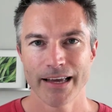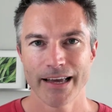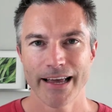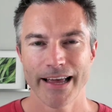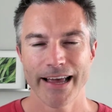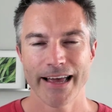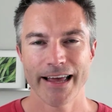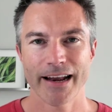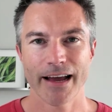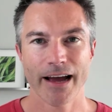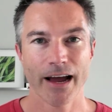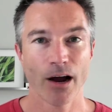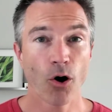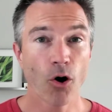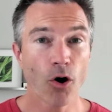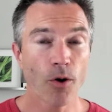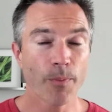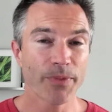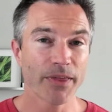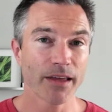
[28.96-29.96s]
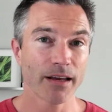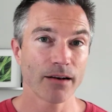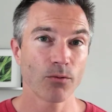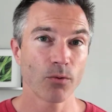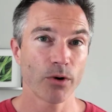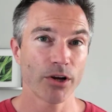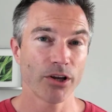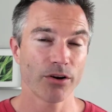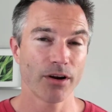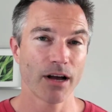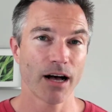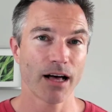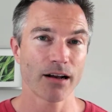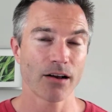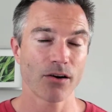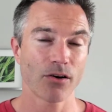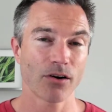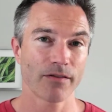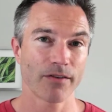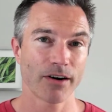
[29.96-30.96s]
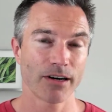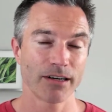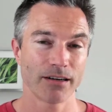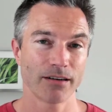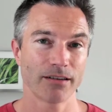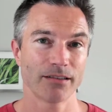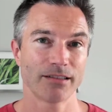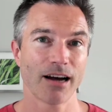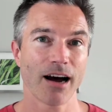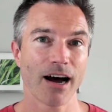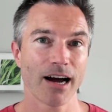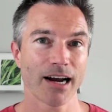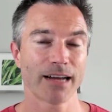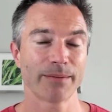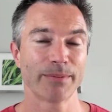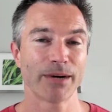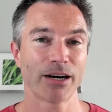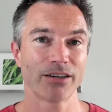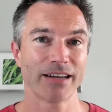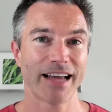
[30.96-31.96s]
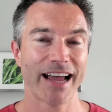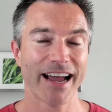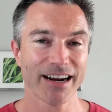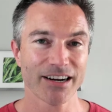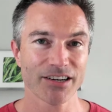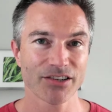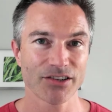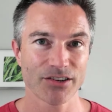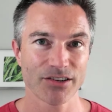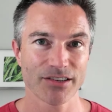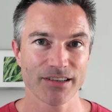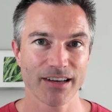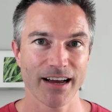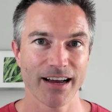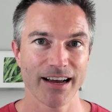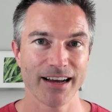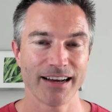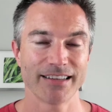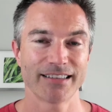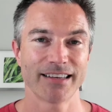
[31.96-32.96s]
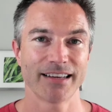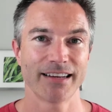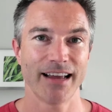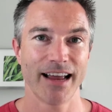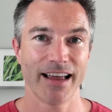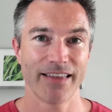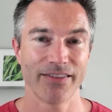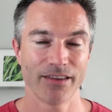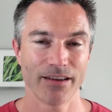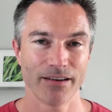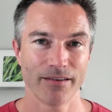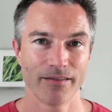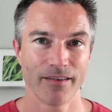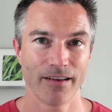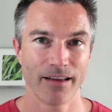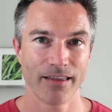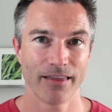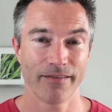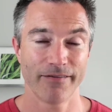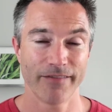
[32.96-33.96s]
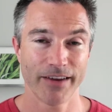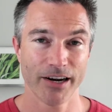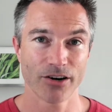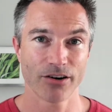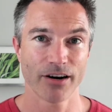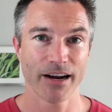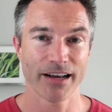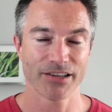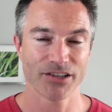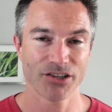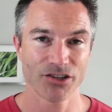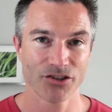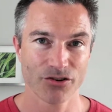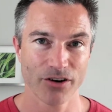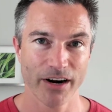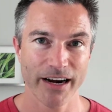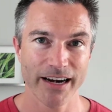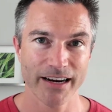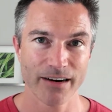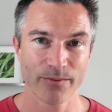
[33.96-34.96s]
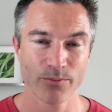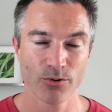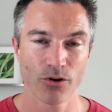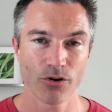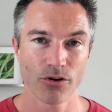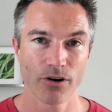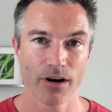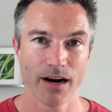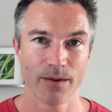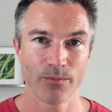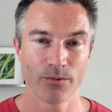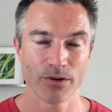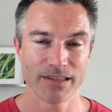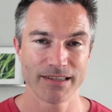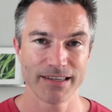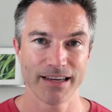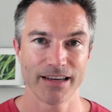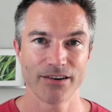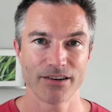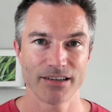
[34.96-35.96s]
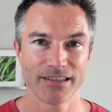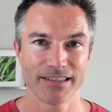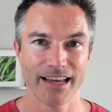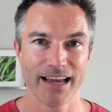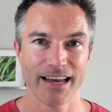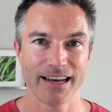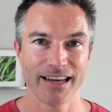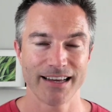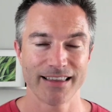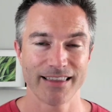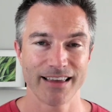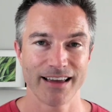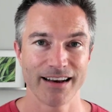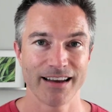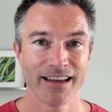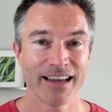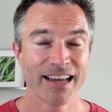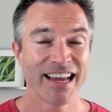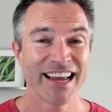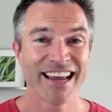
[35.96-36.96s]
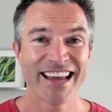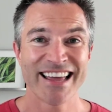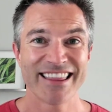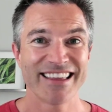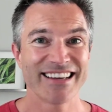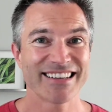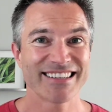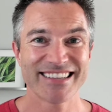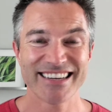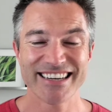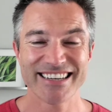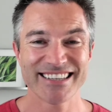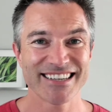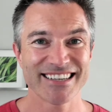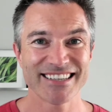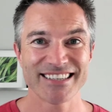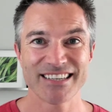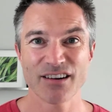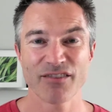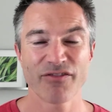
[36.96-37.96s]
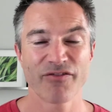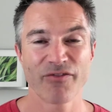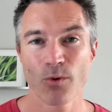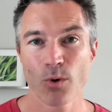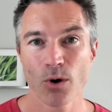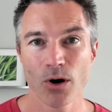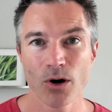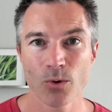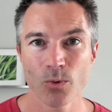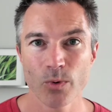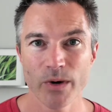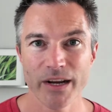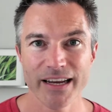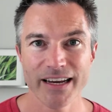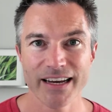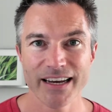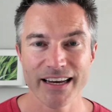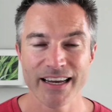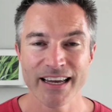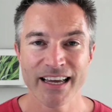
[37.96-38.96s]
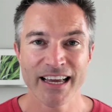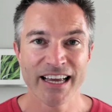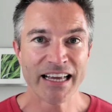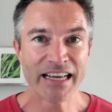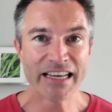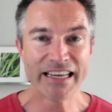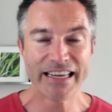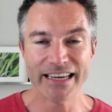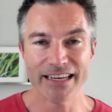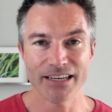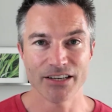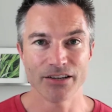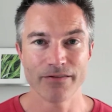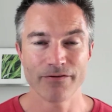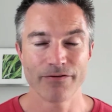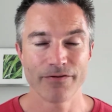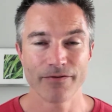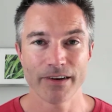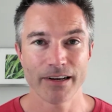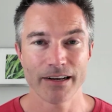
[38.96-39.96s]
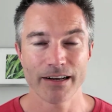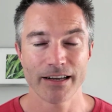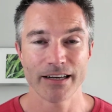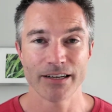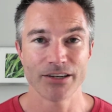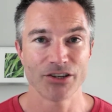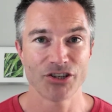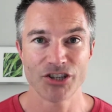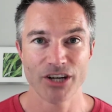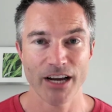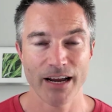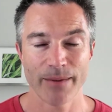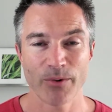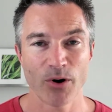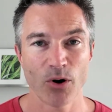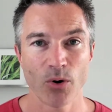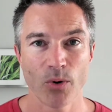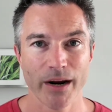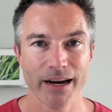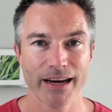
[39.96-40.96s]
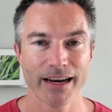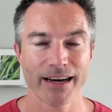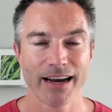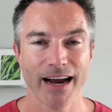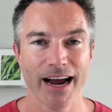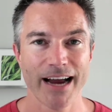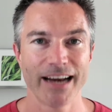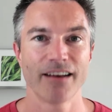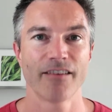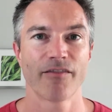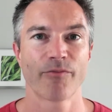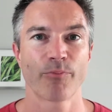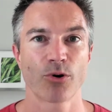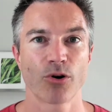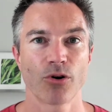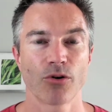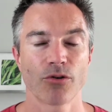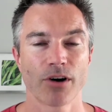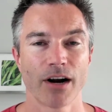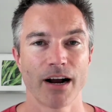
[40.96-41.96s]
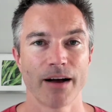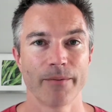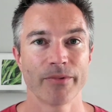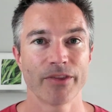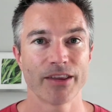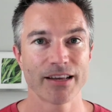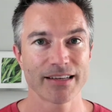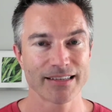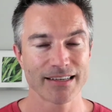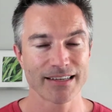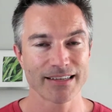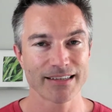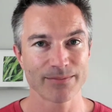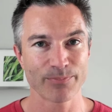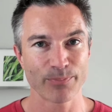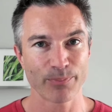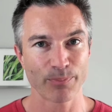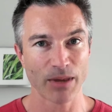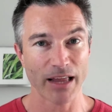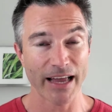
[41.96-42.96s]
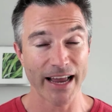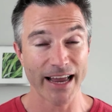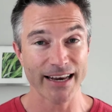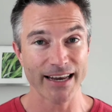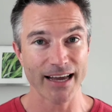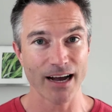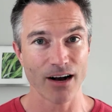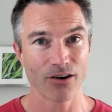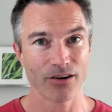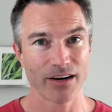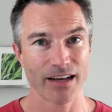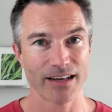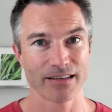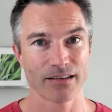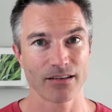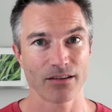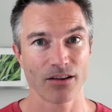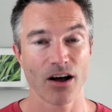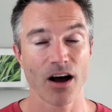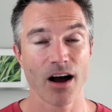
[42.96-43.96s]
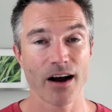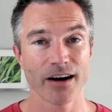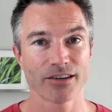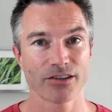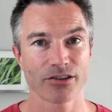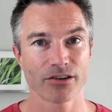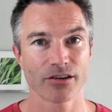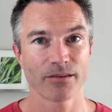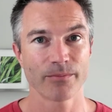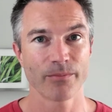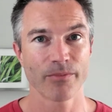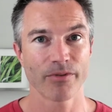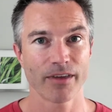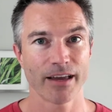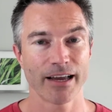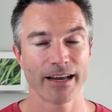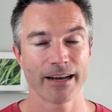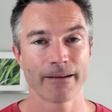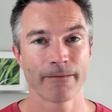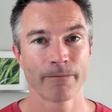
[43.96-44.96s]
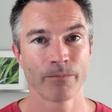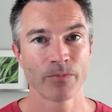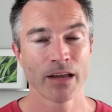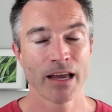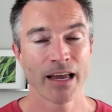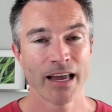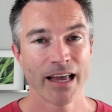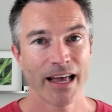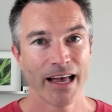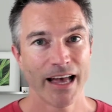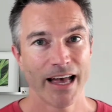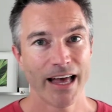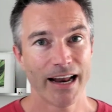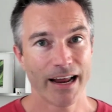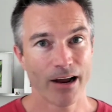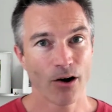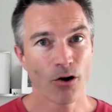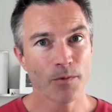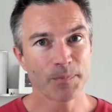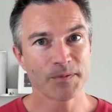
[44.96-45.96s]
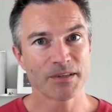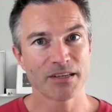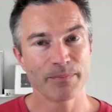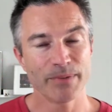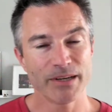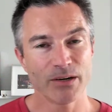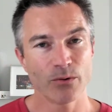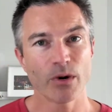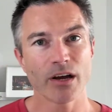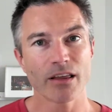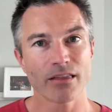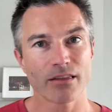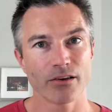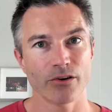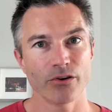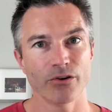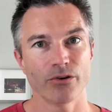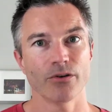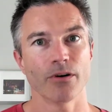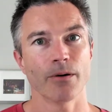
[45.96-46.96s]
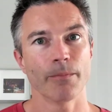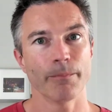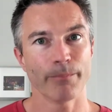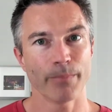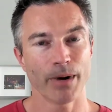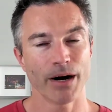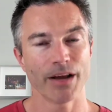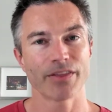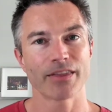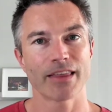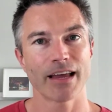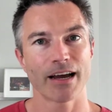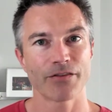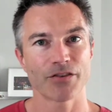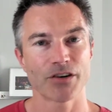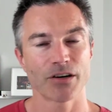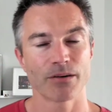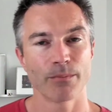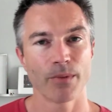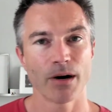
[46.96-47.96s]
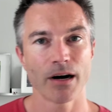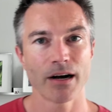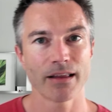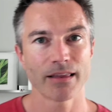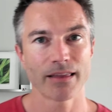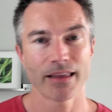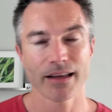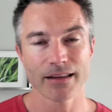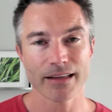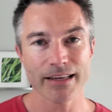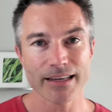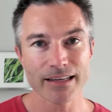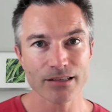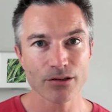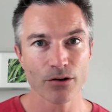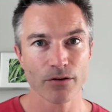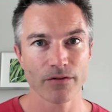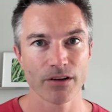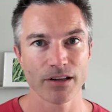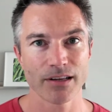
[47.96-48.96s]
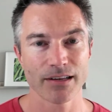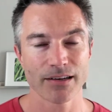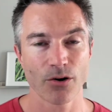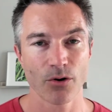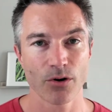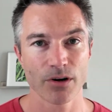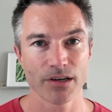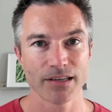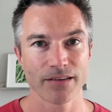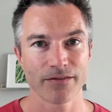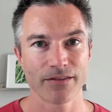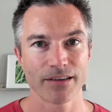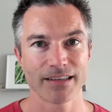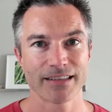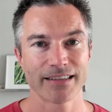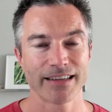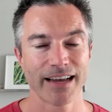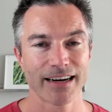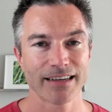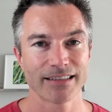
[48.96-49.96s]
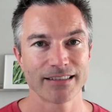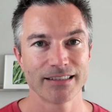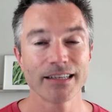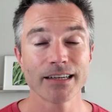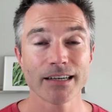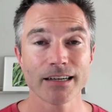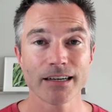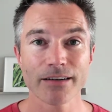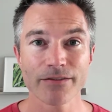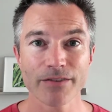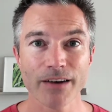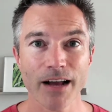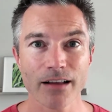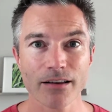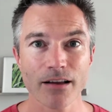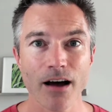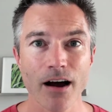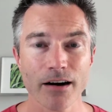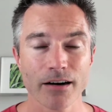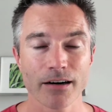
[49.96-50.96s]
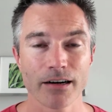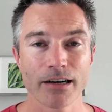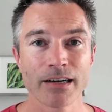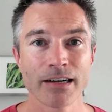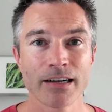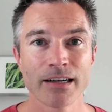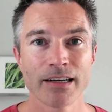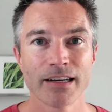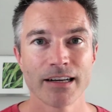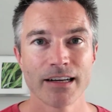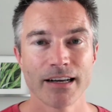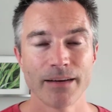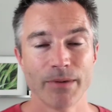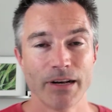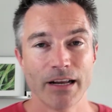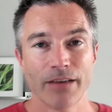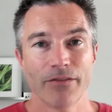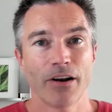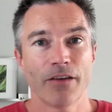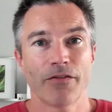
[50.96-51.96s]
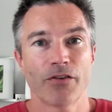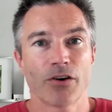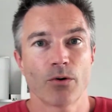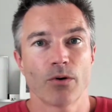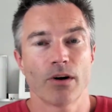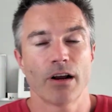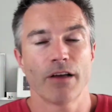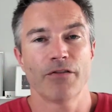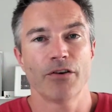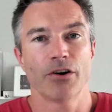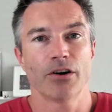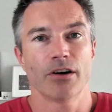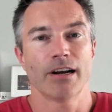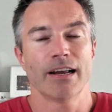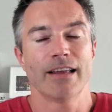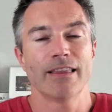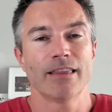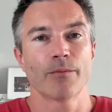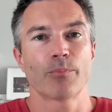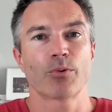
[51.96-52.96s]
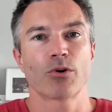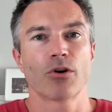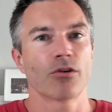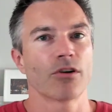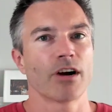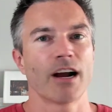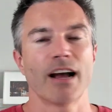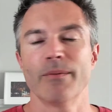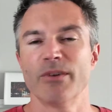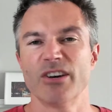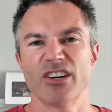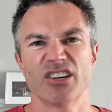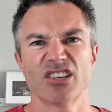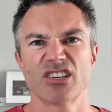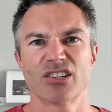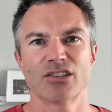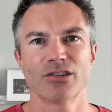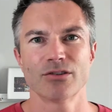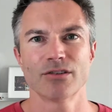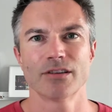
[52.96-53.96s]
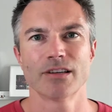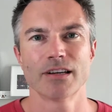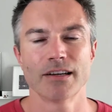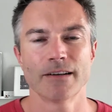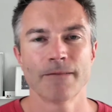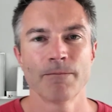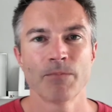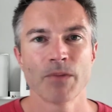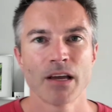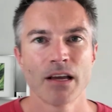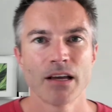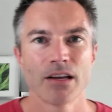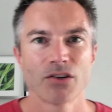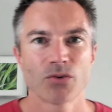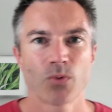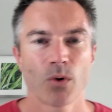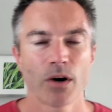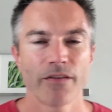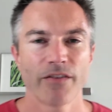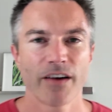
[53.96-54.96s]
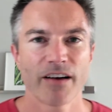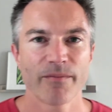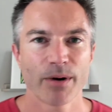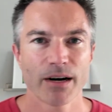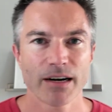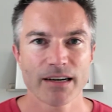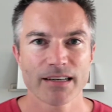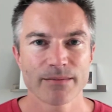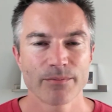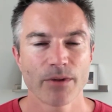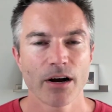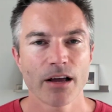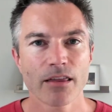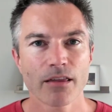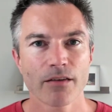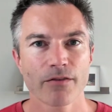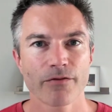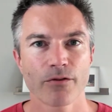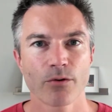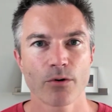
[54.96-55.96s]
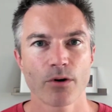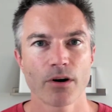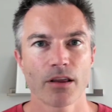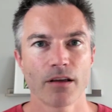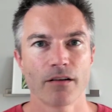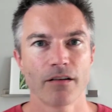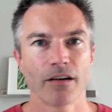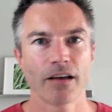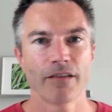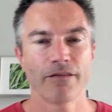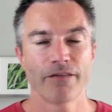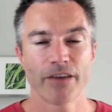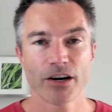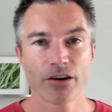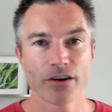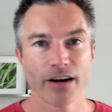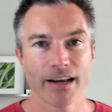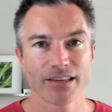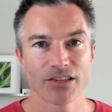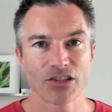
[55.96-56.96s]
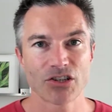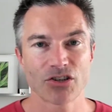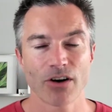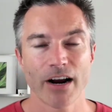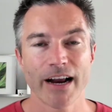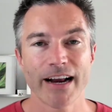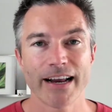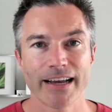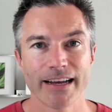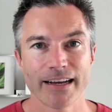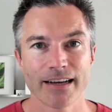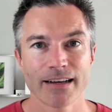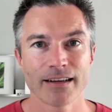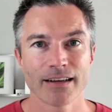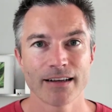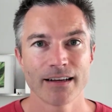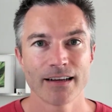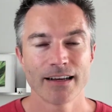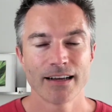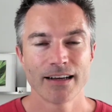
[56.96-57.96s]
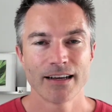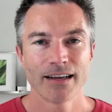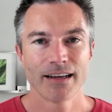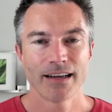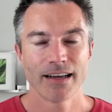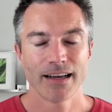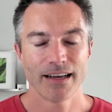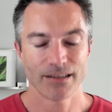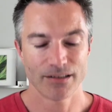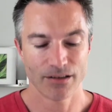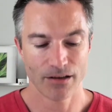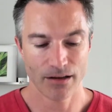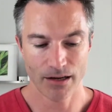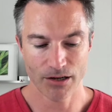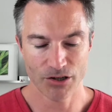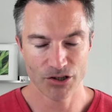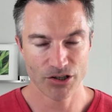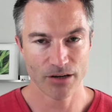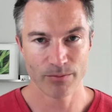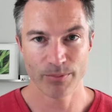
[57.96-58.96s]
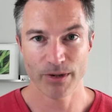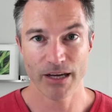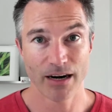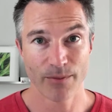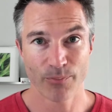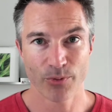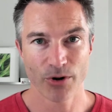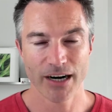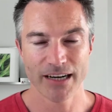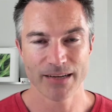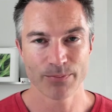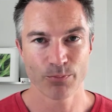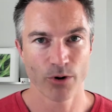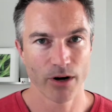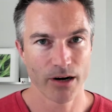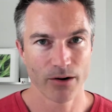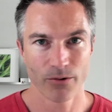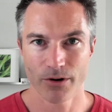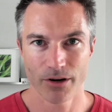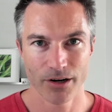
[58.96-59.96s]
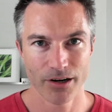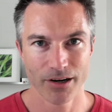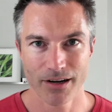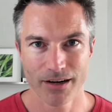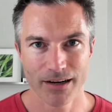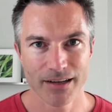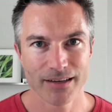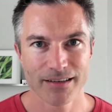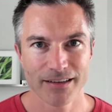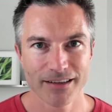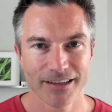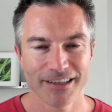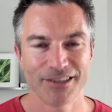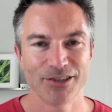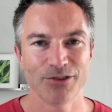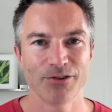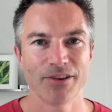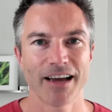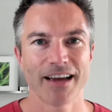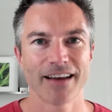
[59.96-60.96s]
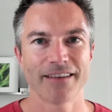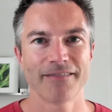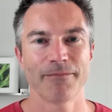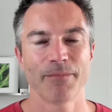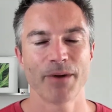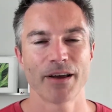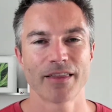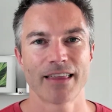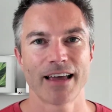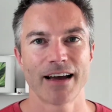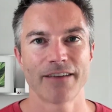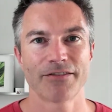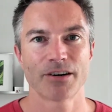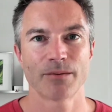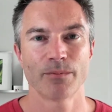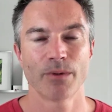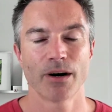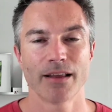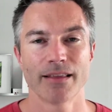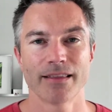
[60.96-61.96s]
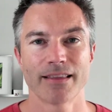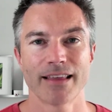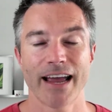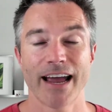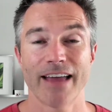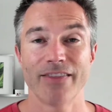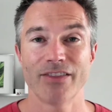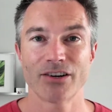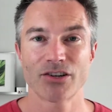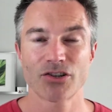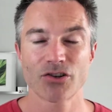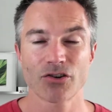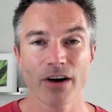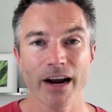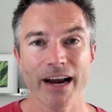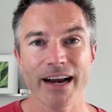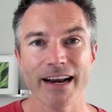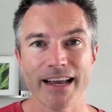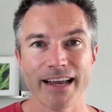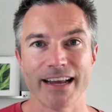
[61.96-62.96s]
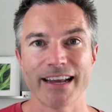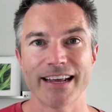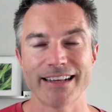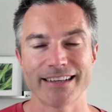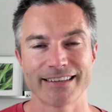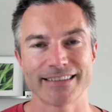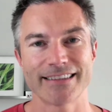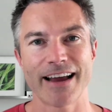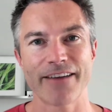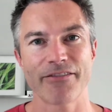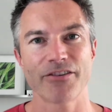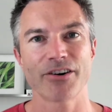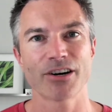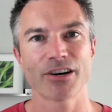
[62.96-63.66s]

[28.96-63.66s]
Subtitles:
And I hope that what you got out of our talk about exercise and the VIGORESS training program was the understanding that this isn't a 4-week get in shape quick kind of program. This is planned out as a long-term thing. And I hope to be with you month after month, at least over the course of this next year, if not longer. I mean, even if you're in the program and you're just doing the $25 a month for the VIGORESS training, it should be at a price point where you could easily do that month after month. And the training is never